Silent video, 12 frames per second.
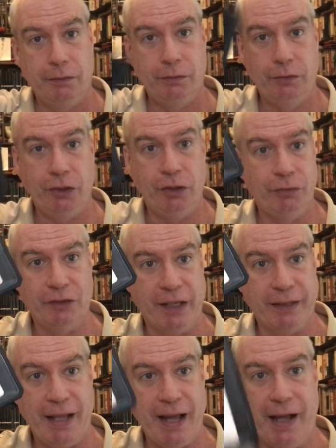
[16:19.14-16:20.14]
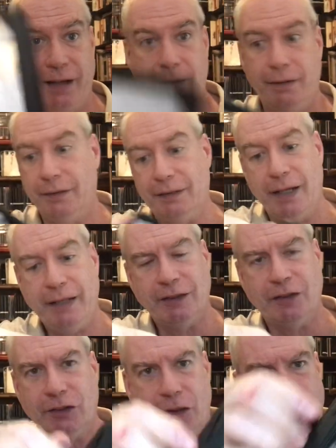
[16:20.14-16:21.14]
to use like that. It's nice and
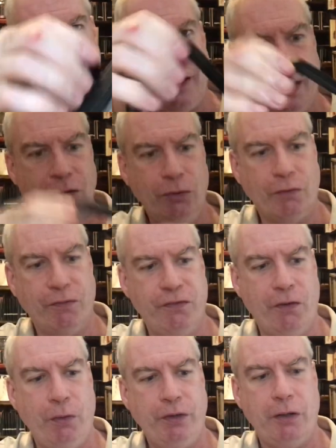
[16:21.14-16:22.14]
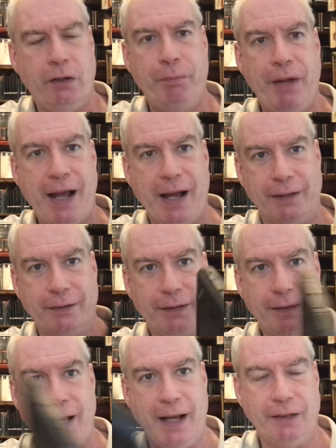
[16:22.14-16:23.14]
sturdy, and you can fold it all back like
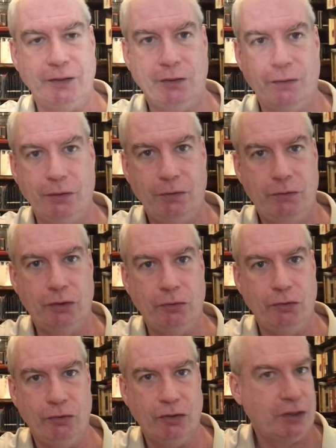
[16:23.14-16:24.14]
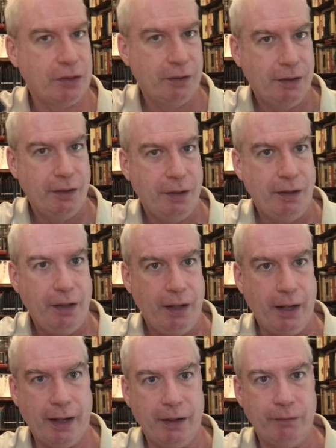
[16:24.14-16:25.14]
that, so that, so that you just
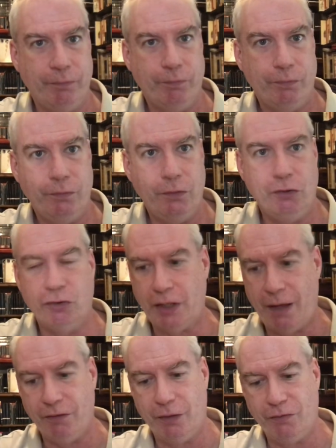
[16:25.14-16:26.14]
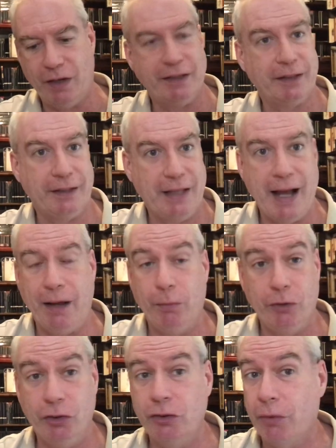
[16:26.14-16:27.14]
uh, you just have the device like that,
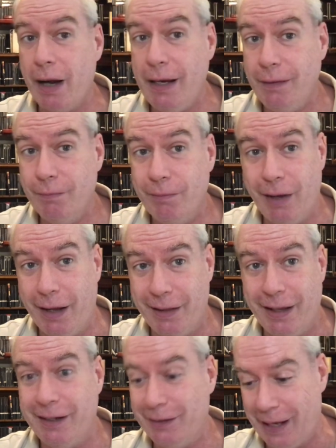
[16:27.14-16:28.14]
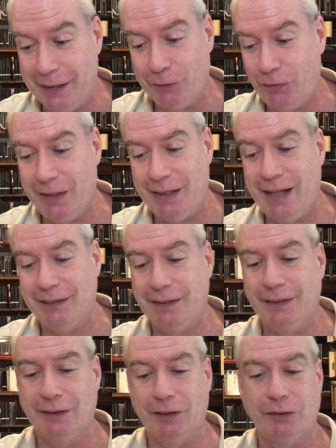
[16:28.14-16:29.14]
which is great. I, that that is
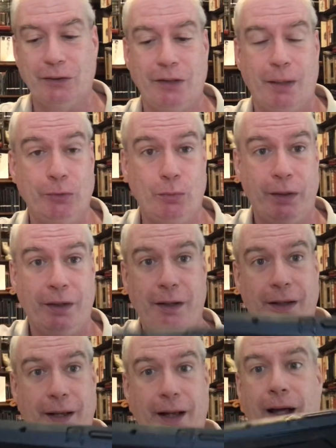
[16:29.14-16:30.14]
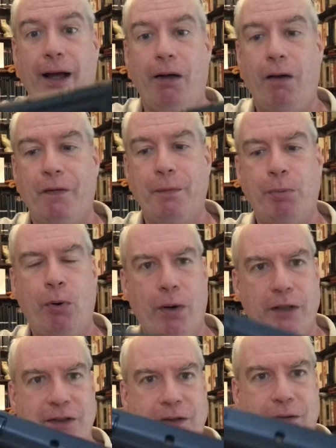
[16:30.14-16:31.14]
fantastic. This also comes with uh, all the
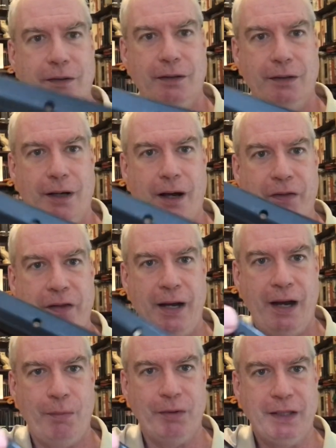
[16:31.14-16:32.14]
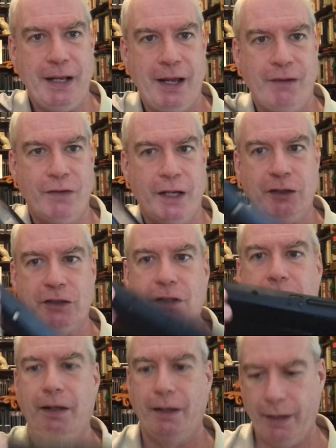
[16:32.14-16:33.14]
ports are there, but they have nice,
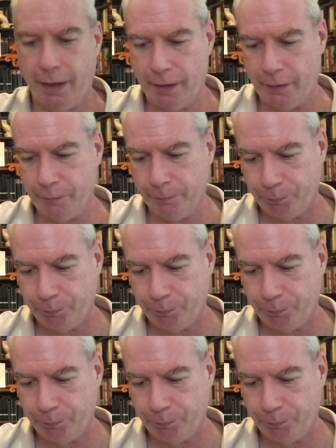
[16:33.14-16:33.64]
uh,